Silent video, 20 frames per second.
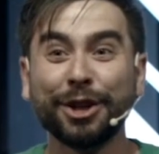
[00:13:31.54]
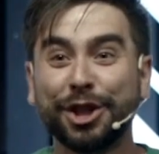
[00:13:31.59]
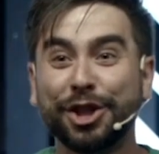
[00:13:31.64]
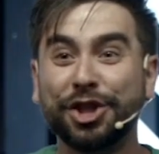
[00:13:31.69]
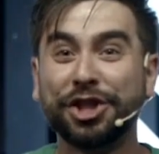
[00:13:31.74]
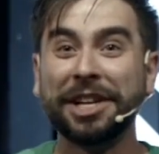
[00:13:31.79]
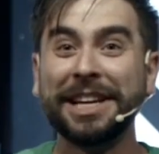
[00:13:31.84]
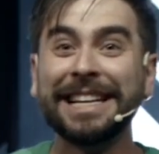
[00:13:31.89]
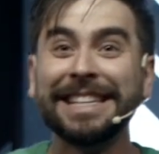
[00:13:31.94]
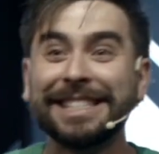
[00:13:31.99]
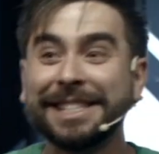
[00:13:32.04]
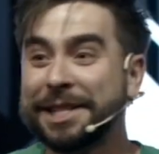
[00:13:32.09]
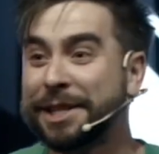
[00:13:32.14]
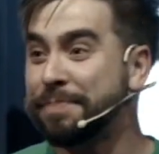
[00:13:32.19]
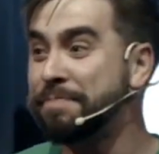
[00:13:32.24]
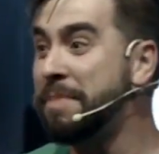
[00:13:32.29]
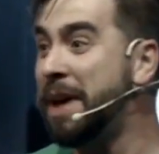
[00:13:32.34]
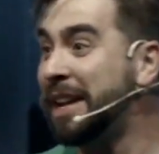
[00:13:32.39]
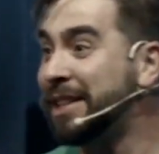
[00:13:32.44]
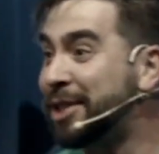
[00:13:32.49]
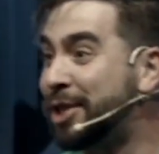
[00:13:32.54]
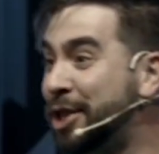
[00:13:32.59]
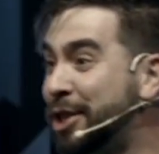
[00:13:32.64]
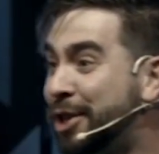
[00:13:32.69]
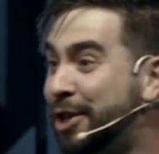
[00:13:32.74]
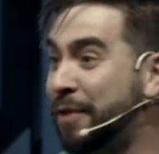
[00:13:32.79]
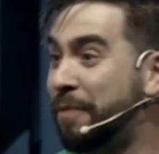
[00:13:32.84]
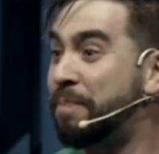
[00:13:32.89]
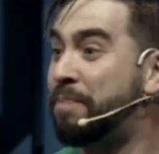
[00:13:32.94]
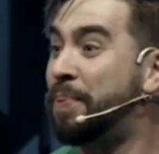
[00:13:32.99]
Jesus'
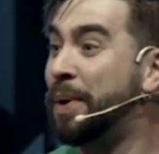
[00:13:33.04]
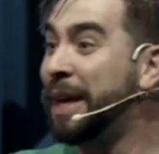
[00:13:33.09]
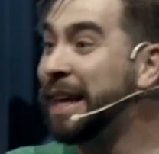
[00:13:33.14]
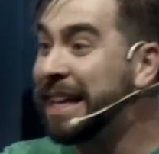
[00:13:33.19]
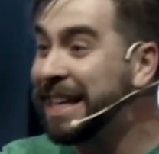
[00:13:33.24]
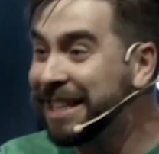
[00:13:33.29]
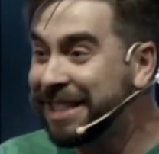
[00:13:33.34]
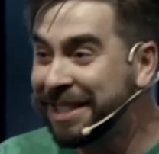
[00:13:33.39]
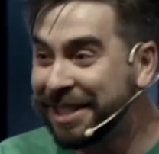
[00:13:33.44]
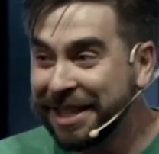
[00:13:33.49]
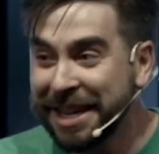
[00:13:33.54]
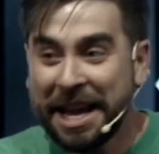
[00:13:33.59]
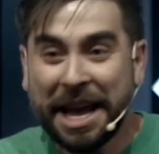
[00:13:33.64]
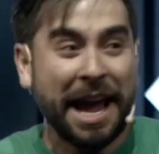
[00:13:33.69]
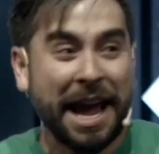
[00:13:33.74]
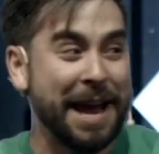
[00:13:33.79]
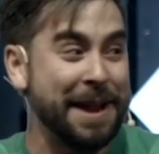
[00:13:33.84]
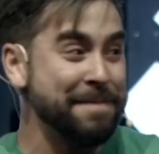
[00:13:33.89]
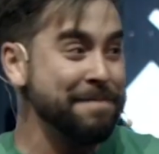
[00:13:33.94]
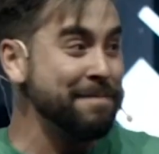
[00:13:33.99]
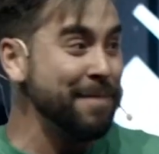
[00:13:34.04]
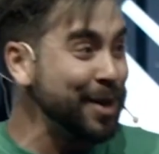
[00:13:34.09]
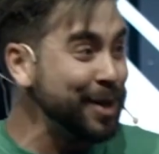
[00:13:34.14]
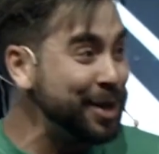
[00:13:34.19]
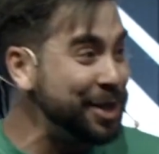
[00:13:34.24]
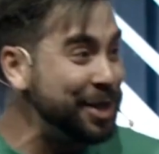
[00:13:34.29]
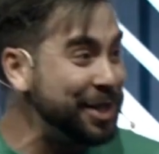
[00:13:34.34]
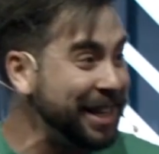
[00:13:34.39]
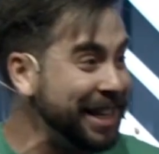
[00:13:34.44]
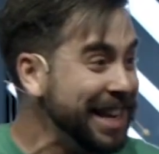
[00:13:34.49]
message of peace and
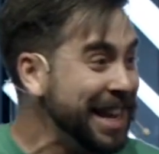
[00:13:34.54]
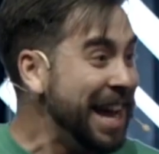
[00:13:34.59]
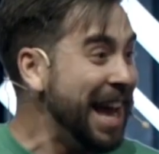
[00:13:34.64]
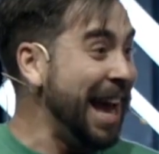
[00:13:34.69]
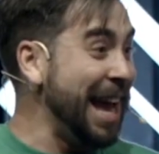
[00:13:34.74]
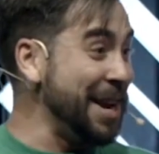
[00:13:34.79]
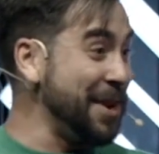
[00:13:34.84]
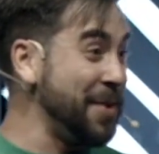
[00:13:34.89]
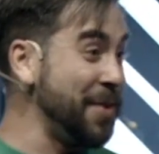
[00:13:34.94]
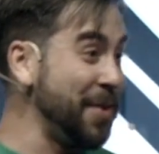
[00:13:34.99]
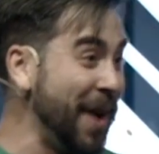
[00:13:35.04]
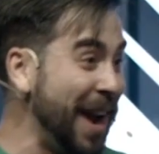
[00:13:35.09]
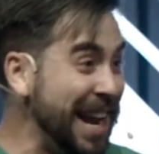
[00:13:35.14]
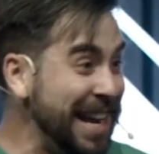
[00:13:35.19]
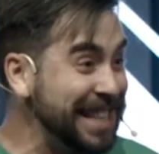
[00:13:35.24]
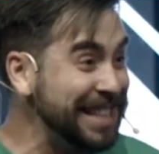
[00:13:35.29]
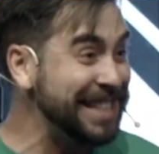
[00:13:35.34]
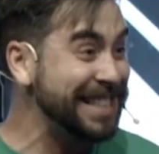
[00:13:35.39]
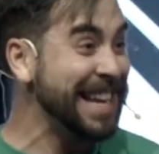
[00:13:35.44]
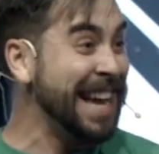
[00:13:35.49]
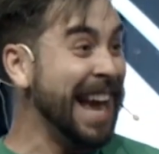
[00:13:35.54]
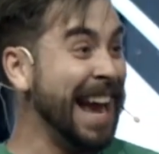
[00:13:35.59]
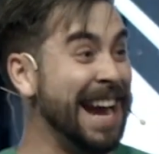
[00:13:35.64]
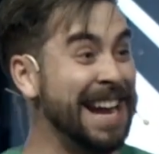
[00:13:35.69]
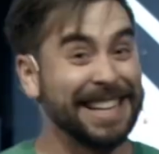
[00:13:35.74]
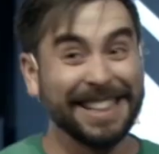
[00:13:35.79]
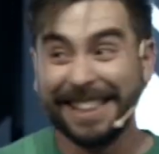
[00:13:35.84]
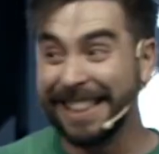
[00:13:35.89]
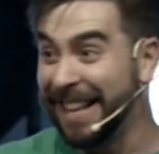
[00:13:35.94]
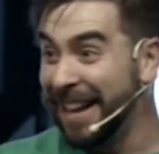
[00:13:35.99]
mercy and grace
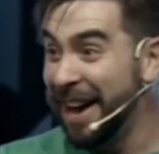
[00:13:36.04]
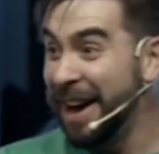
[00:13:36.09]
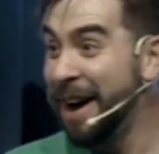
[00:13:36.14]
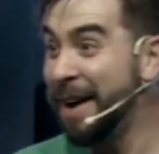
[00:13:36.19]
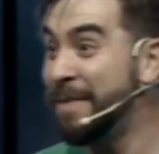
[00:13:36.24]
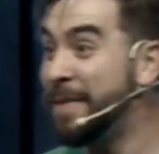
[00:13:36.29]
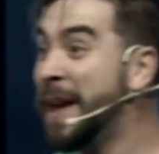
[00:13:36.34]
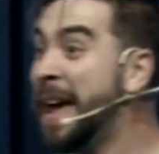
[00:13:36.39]
and love